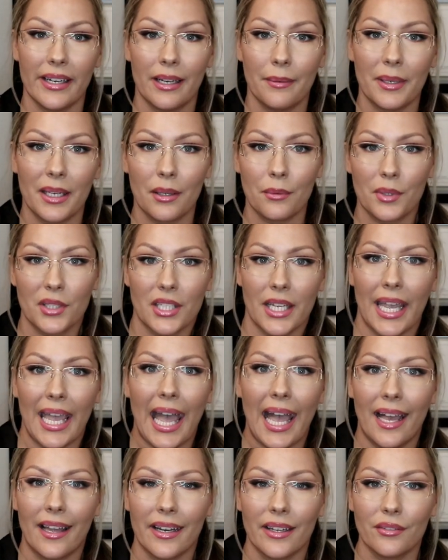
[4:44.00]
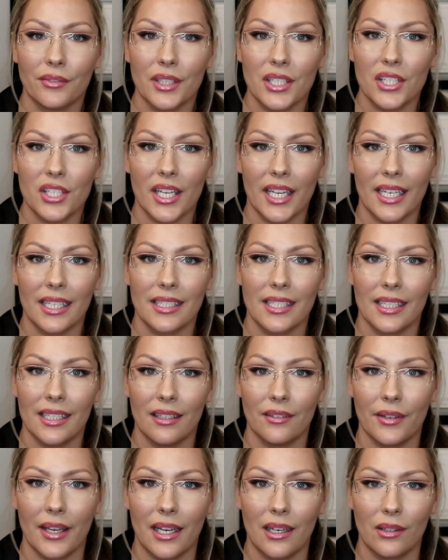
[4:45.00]
I mean I wish I had every shade to
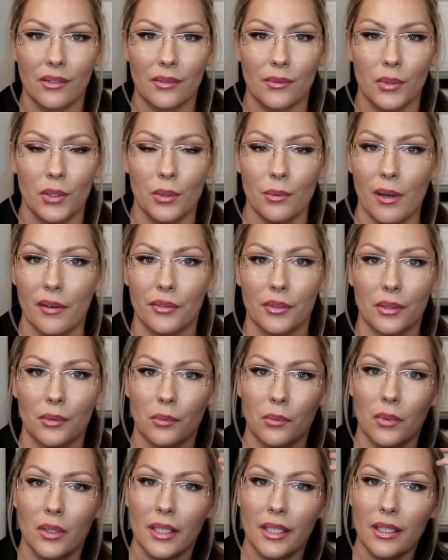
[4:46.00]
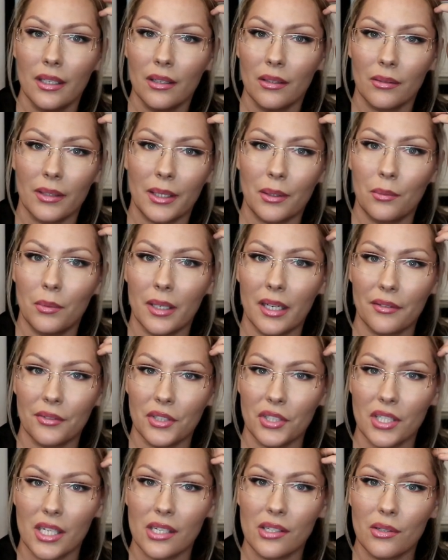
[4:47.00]
give out whoever like whatever
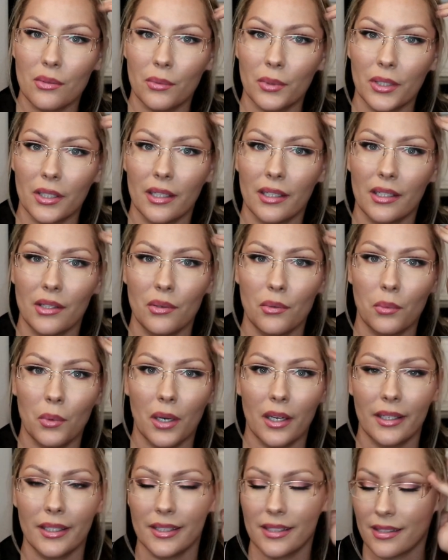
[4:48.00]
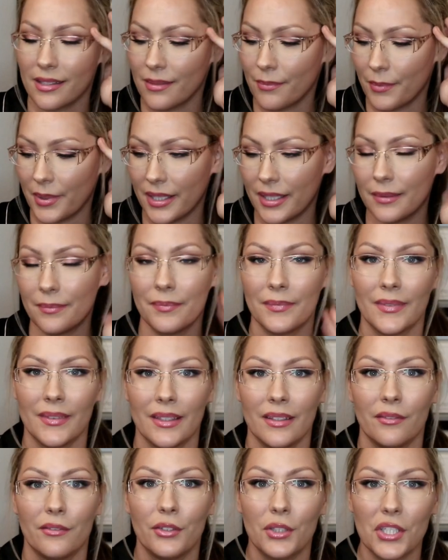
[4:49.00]
shade you were and you won but
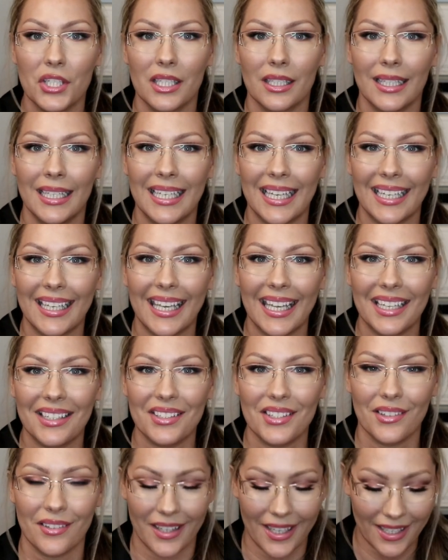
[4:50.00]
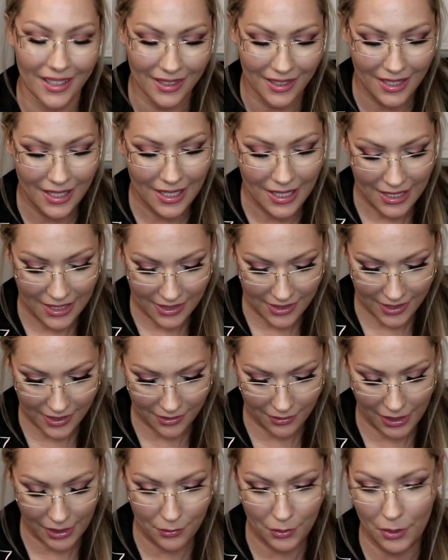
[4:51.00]
fortunately I can't do that so
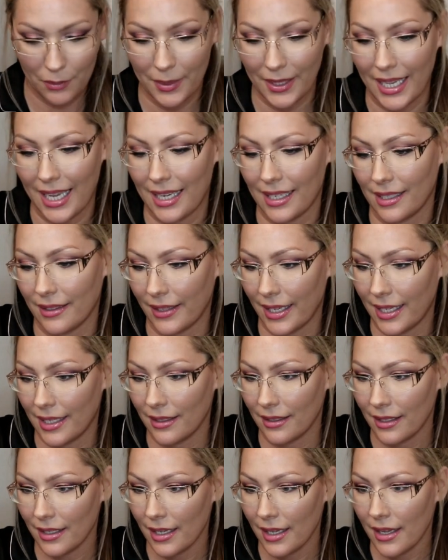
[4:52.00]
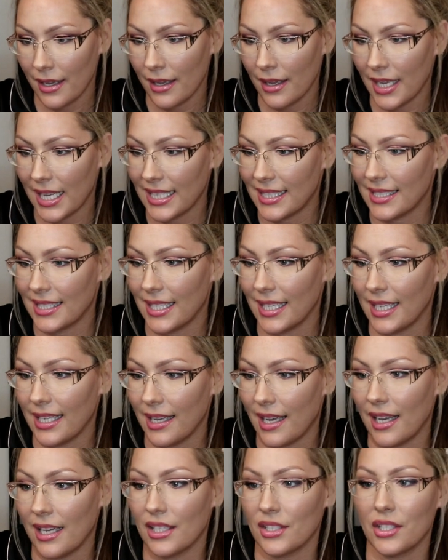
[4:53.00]
I won't be adding that it's the
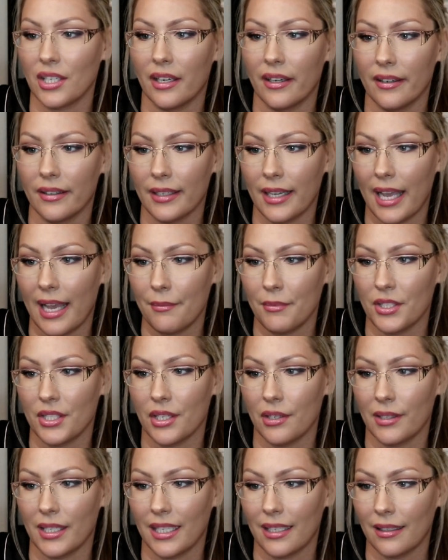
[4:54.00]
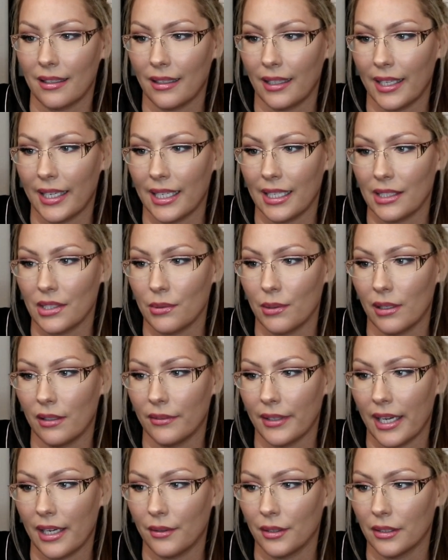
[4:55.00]
uh, Tarte Amazonian Clay 12
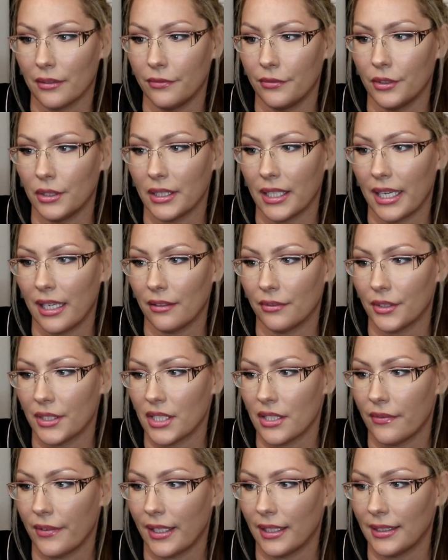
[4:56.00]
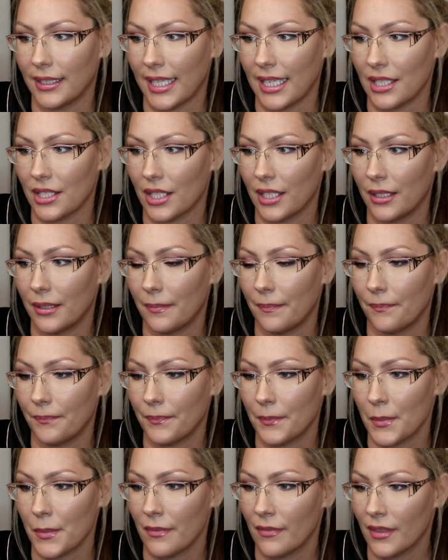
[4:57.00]
Hour Full Coverage Foundation.
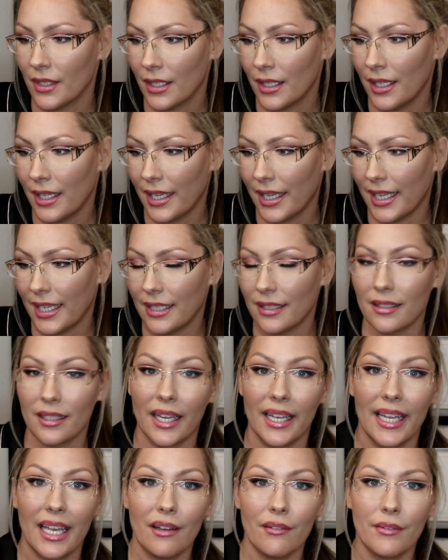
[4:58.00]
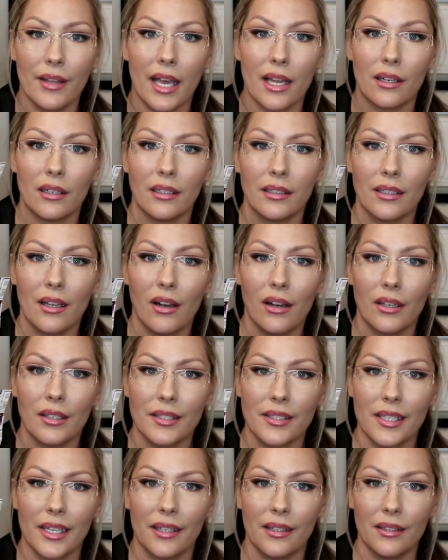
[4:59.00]
And I have that on
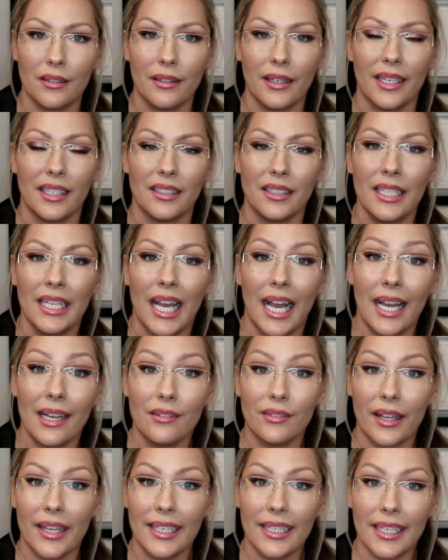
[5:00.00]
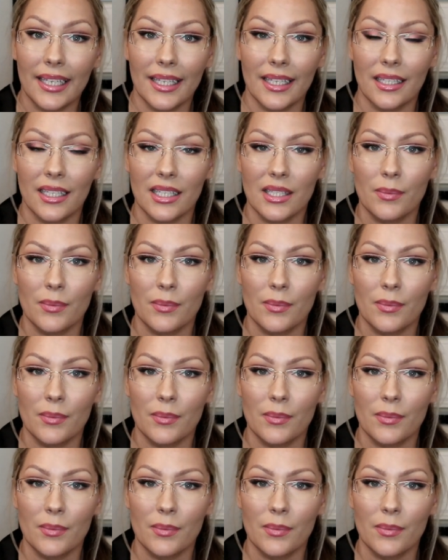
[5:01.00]
also, and I like it.